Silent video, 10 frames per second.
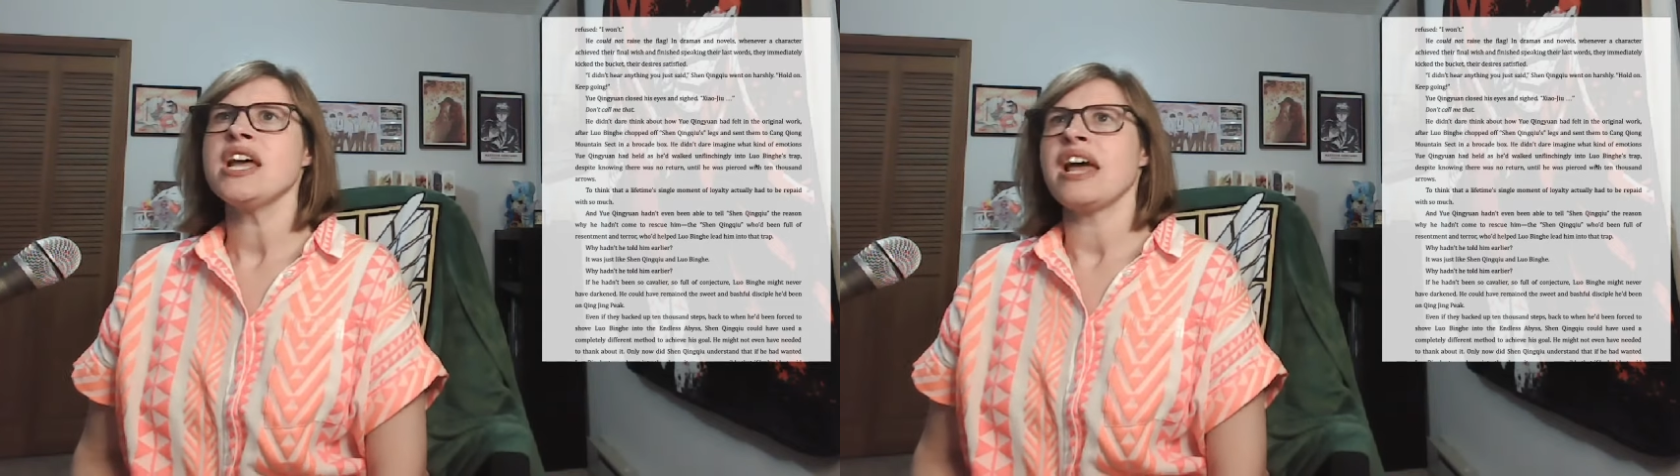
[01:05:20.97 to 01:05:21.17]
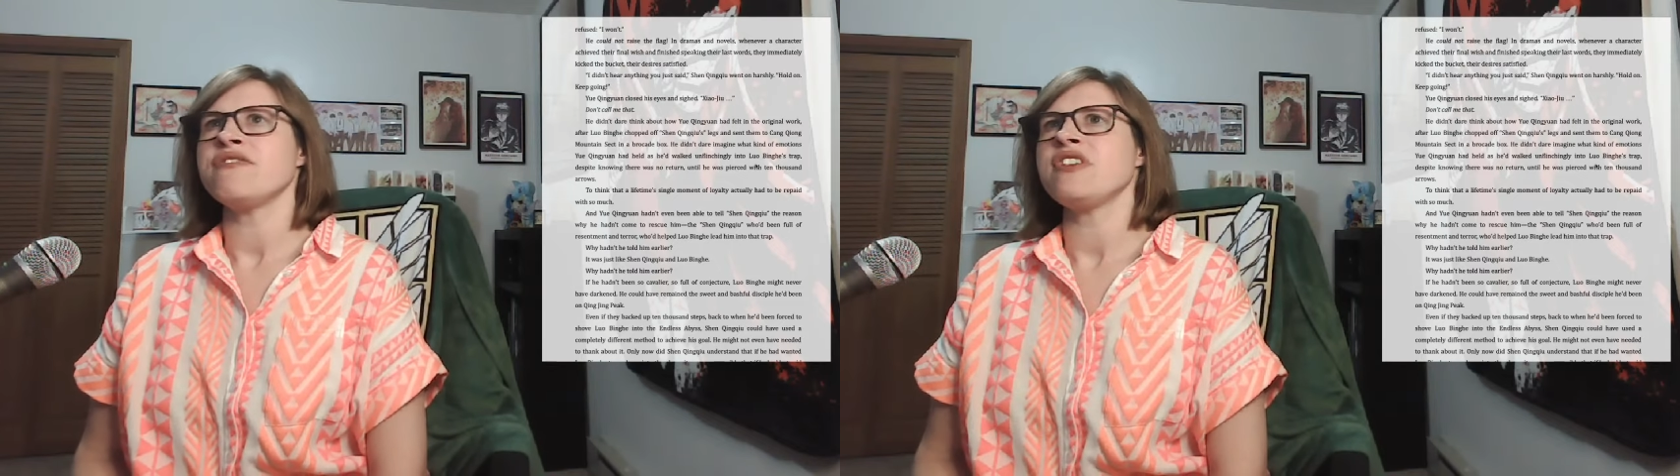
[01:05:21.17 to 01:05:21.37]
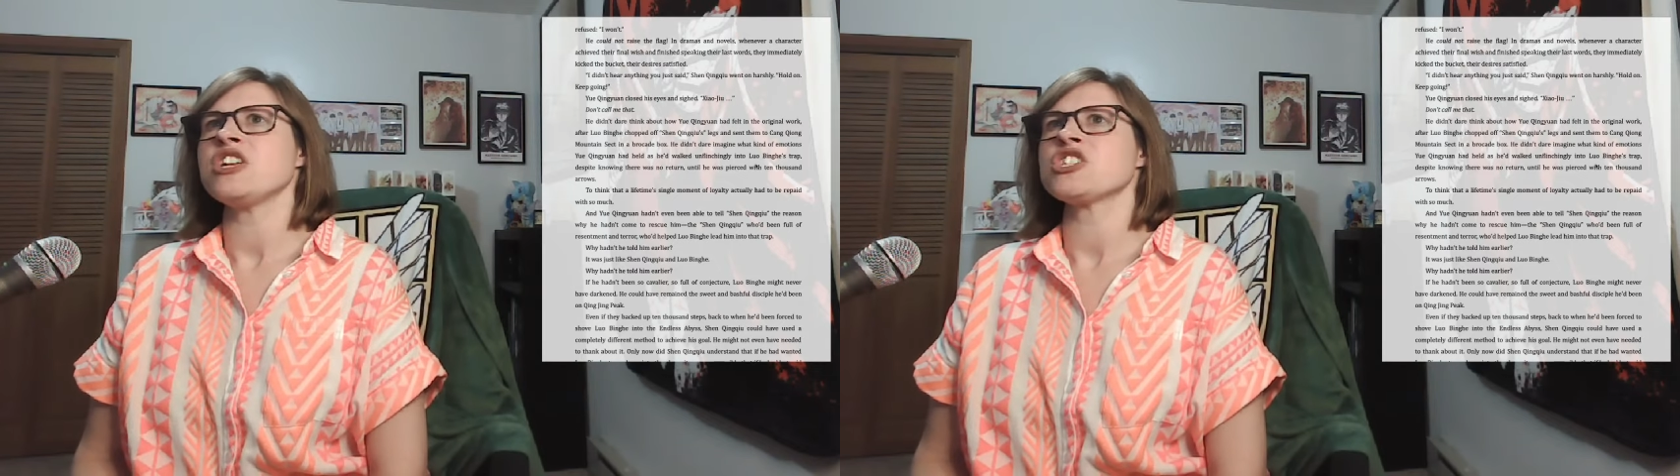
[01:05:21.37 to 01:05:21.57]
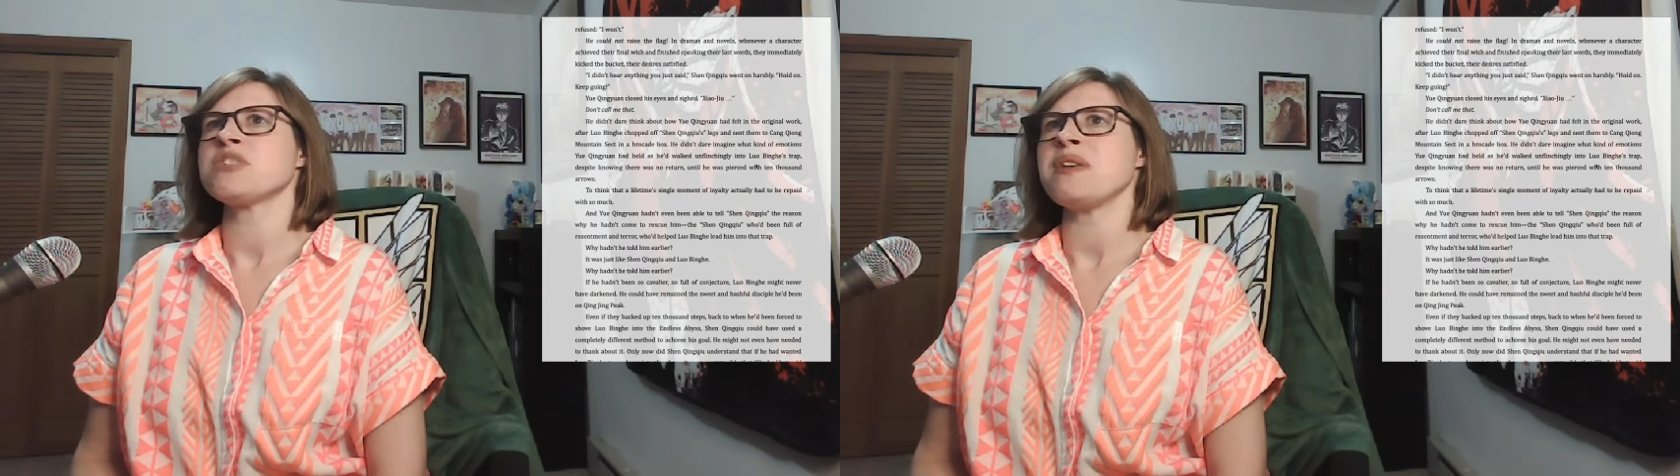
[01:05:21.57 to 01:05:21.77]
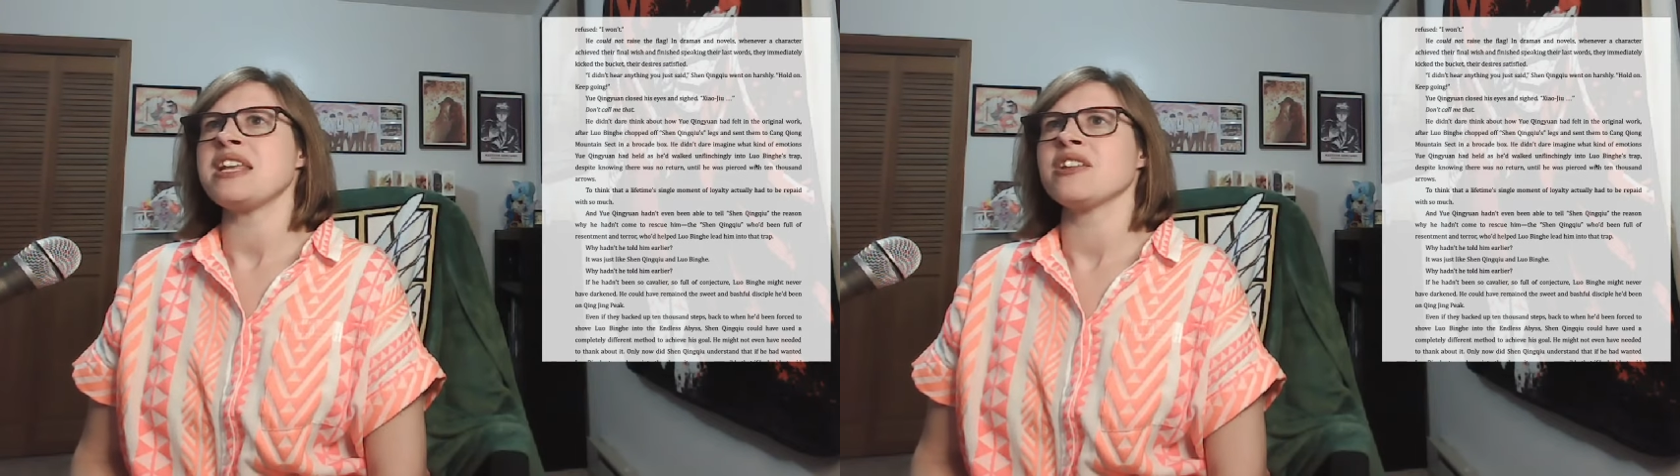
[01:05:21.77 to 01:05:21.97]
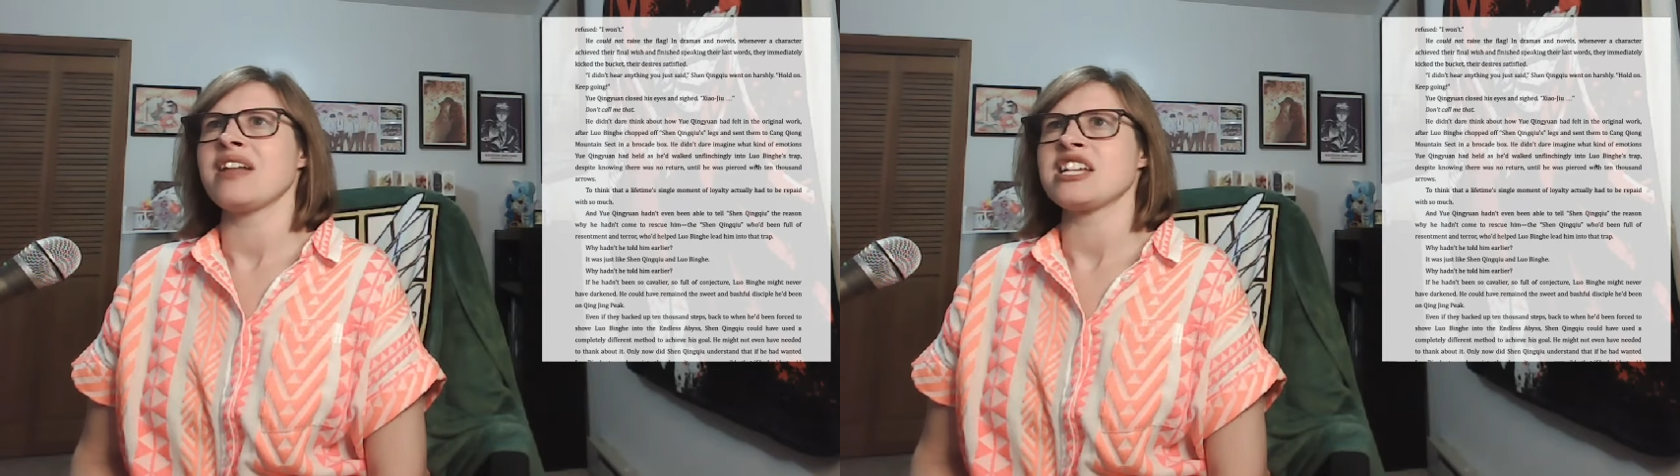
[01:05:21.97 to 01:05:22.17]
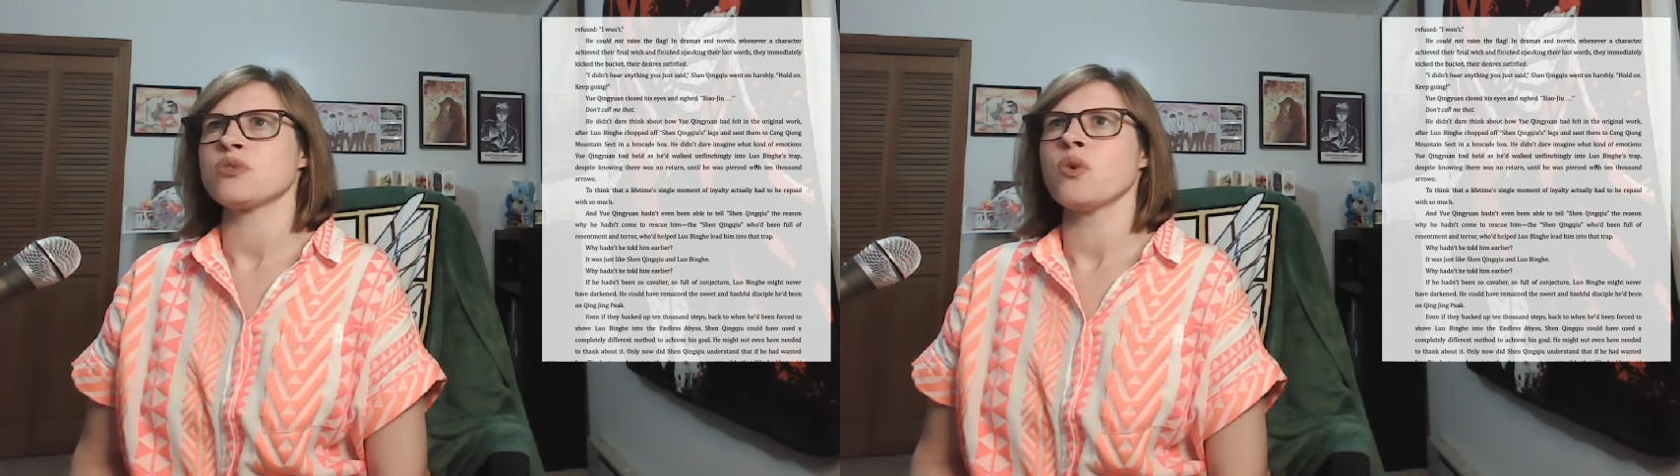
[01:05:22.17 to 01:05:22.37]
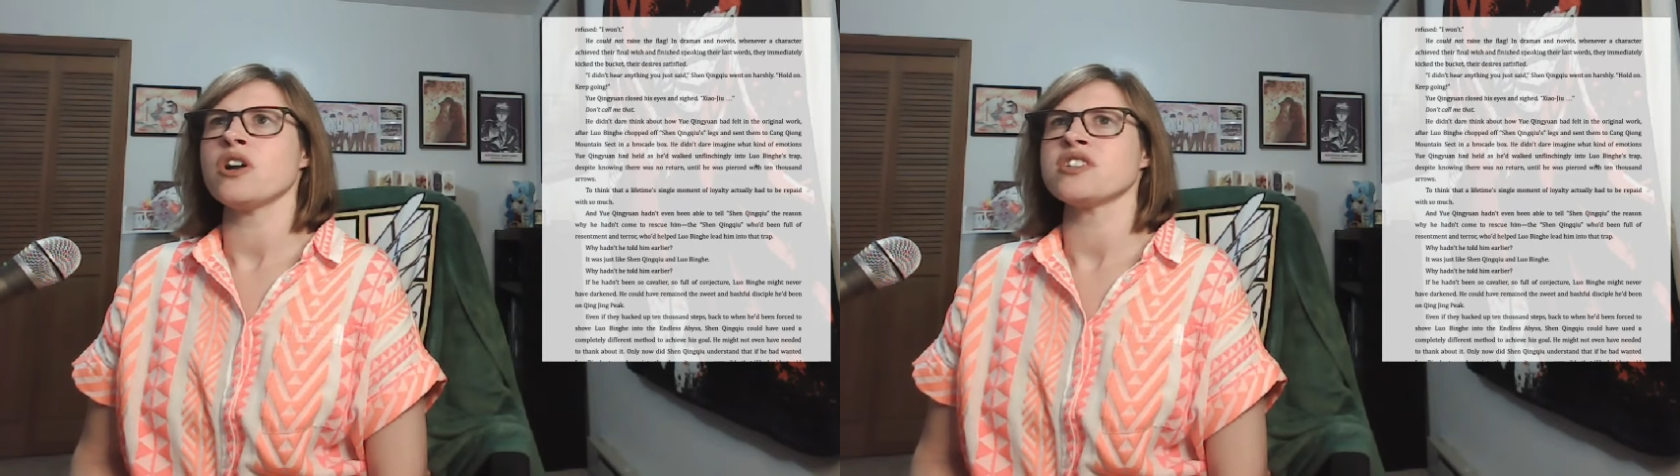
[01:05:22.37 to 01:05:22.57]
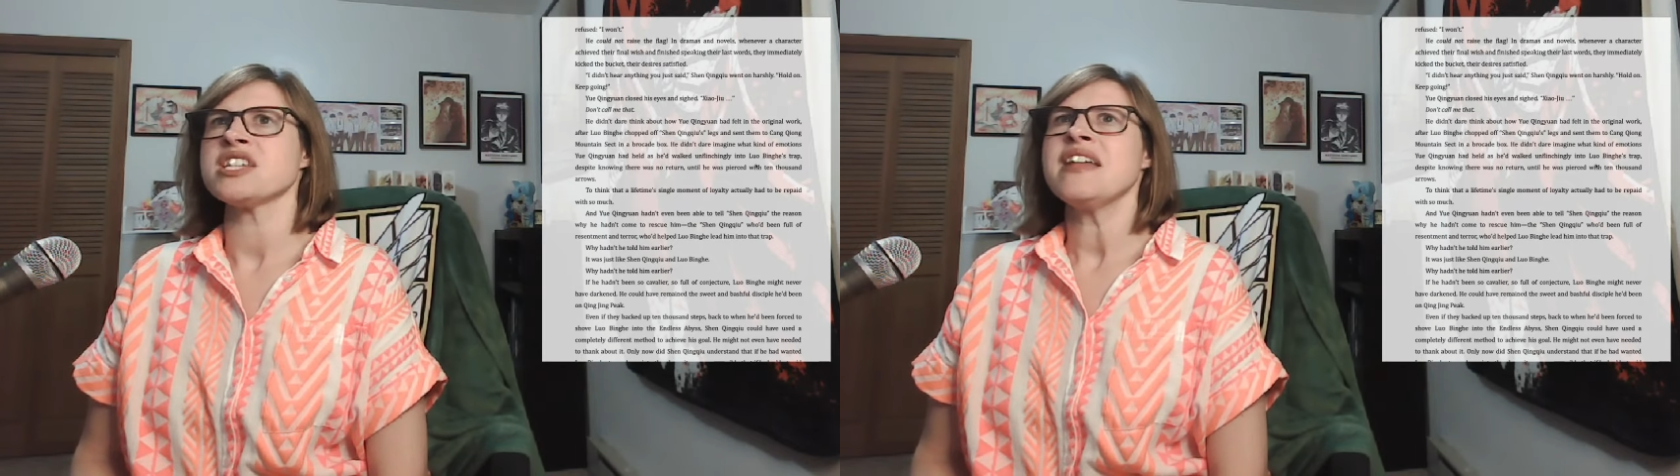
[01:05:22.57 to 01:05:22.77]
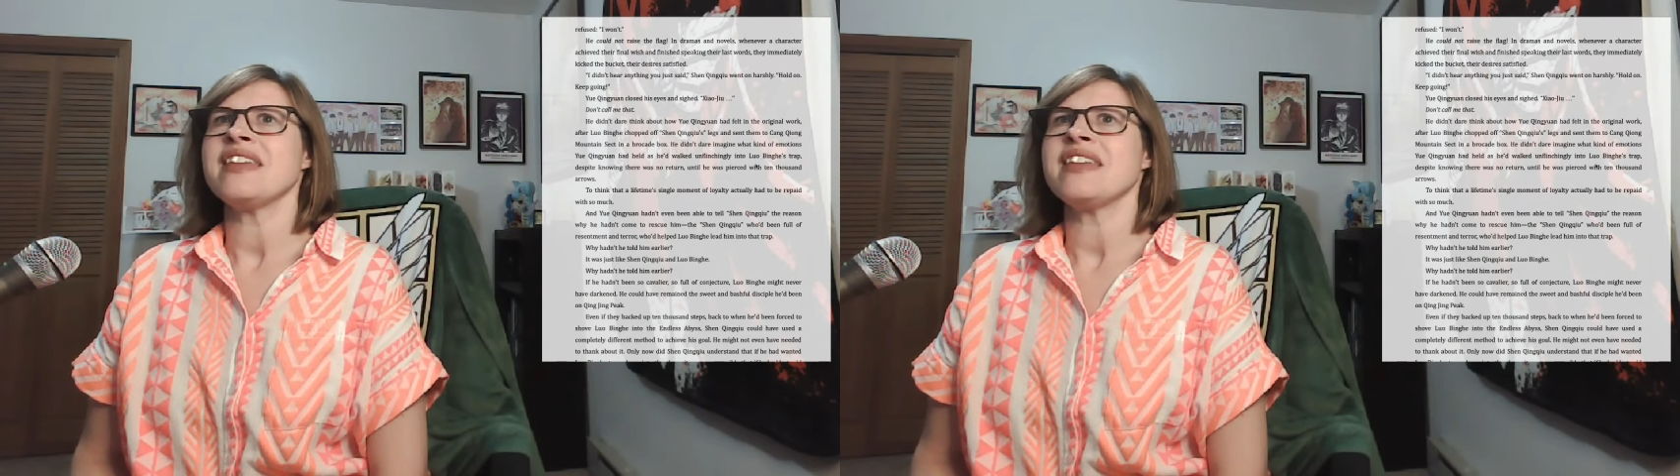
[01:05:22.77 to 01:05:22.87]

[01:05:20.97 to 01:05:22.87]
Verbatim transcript: and finished speaking their last words,